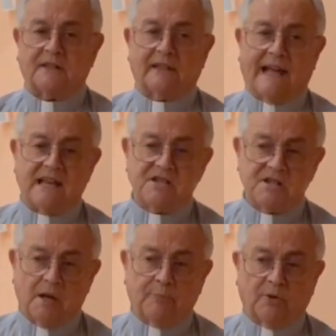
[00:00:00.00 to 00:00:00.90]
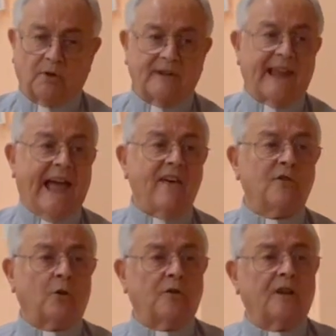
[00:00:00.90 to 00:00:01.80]
Last Supper
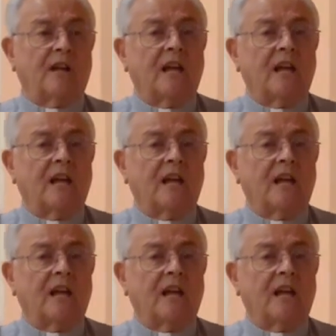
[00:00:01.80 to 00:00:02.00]
gathered